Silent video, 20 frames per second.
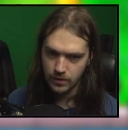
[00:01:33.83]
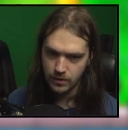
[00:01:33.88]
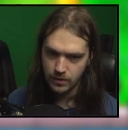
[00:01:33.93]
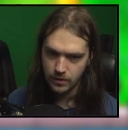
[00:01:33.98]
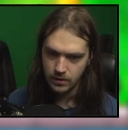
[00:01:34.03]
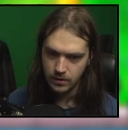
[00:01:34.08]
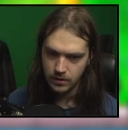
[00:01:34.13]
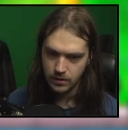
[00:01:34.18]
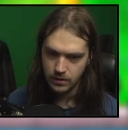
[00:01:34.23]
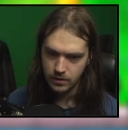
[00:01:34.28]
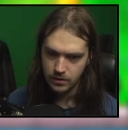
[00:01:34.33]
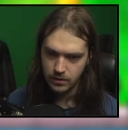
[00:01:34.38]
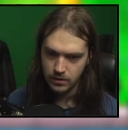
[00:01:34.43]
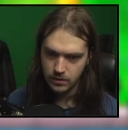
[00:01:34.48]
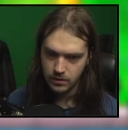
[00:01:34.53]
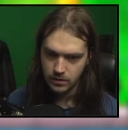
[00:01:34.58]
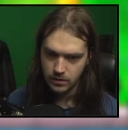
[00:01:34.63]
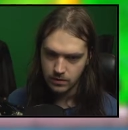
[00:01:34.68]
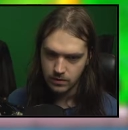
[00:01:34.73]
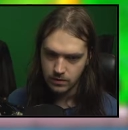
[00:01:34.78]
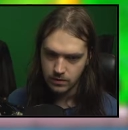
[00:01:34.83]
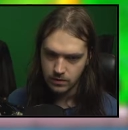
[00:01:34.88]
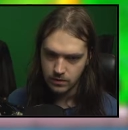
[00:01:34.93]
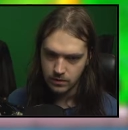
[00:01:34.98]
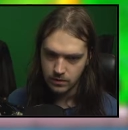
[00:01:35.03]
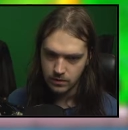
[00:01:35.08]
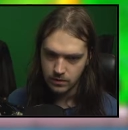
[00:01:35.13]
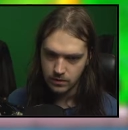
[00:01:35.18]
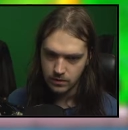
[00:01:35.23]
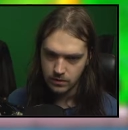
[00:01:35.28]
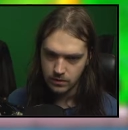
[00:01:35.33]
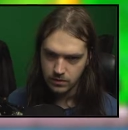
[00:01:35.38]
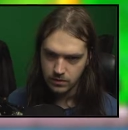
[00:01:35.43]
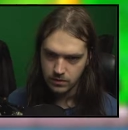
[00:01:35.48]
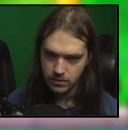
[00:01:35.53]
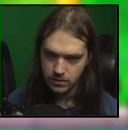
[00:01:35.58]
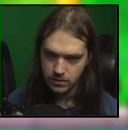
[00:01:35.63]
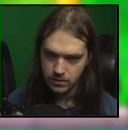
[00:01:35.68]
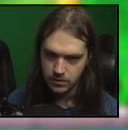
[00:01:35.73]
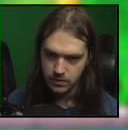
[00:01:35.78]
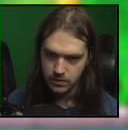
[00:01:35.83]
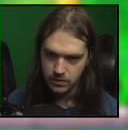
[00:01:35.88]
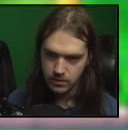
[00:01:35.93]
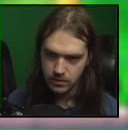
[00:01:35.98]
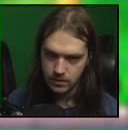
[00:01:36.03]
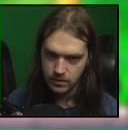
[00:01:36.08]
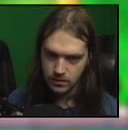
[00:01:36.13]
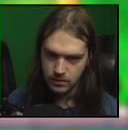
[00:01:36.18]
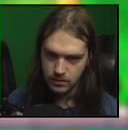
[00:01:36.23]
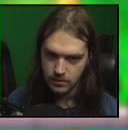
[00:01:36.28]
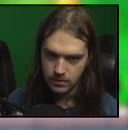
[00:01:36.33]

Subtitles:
Nothing is said.